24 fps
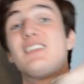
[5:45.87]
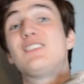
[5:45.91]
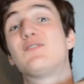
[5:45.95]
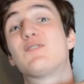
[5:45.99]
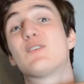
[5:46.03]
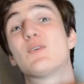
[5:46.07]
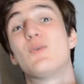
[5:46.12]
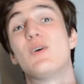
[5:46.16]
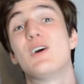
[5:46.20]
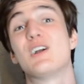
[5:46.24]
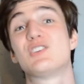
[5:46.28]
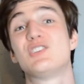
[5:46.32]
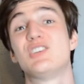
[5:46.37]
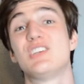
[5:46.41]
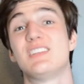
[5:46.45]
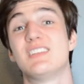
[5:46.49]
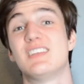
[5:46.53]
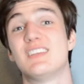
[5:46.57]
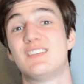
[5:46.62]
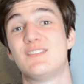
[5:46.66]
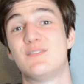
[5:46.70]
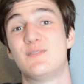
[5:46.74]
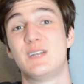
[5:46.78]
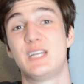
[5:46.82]
for watching
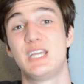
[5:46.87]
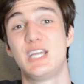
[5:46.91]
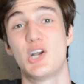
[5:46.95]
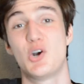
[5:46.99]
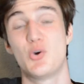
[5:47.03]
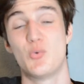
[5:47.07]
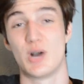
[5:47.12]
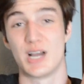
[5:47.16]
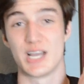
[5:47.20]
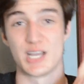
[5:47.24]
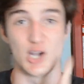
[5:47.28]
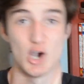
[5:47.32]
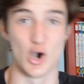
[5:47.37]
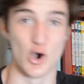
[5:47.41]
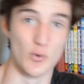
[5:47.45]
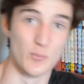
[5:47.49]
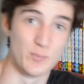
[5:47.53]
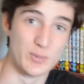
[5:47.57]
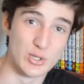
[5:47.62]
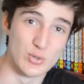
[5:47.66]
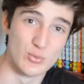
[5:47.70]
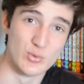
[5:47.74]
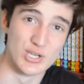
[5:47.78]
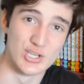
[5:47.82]
this video. I
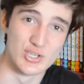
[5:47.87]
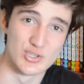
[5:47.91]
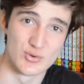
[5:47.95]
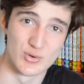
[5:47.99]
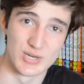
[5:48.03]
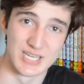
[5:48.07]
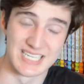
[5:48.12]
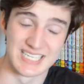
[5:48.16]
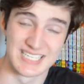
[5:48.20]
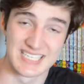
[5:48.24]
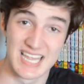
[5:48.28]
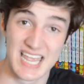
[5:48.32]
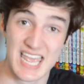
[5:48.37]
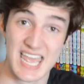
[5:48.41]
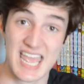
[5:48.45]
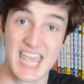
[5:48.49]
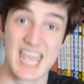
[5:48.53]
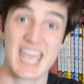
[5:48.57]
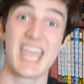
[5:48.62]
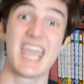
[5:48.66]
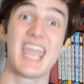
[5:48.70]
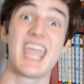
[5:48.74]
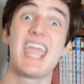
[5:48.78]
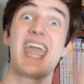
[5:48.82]
hope you enjoyed it.
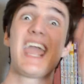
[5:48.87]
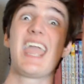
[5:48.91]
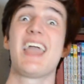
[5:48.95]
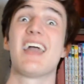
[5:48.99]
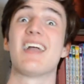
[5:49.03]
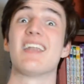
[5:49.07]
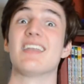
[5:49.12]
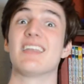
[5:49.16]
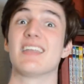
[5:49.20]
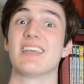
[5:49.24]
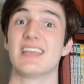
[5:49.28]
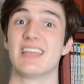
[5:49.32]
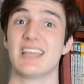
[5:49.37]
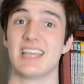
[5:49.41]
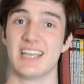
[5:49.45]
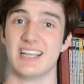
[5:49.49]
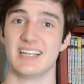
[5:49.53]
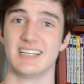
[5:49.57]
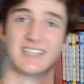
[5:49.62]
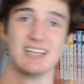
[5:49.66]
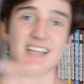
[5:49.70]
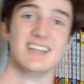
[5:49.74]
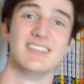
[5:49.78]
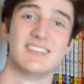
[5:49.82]
And
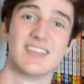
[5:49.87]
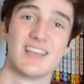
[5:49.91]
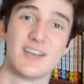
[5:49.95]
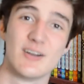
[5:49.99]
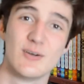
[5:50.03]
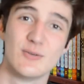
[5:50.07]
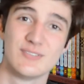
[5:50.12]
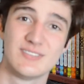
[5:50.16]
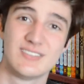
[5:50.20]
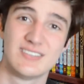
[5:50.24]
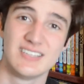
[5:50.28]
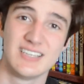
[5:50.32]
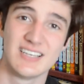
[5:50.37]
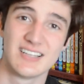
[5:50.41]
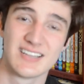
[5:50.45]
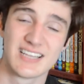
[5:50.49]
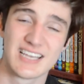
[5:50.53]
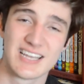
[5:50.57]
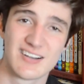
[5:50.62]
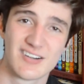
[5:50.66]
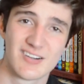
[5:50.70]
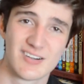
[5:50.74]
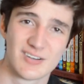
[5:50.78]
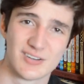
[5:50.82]
in case I don't see you
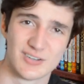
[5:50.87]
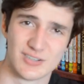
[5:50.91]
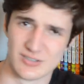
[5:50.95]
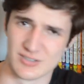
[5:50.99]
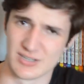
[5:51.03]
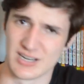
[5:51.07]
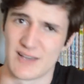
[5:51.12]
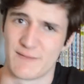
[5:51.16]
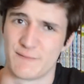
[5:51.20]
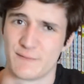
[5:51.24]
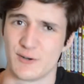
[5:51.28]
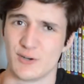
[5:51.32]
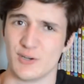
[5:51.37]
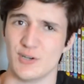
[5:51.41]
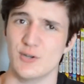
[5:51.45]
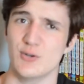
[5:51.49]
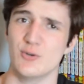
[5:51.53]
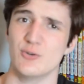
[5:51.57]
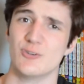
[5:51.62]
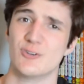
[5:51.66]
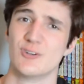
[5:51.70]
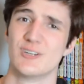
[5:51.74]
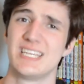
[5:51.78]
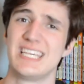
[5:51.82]
later, good
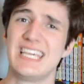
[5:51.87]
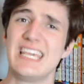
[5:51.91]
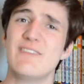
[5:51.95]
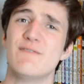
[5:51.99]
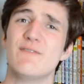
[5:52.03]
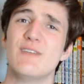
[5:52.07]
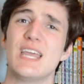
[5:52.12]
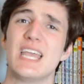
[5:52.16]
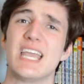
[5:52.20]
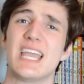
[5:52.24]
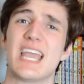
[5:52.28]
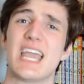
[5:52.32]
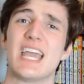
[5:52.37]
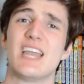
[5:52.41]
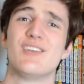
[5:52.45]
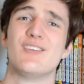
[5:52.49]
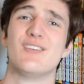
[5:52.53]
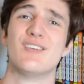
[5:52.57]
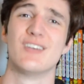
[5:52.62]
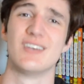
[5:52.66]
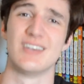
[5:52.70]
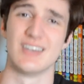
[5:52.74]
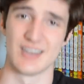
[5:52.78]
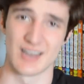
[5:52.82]
afternoon, good evening,
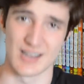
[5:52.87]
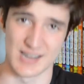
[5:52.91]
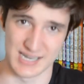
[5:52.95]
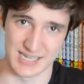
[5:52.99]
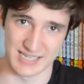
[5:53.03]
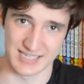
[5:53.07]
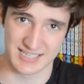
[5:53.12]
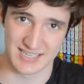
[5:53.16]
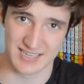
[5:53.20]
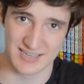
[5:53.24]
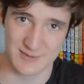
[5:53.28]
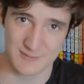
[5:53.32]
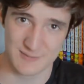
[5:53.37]
and good night.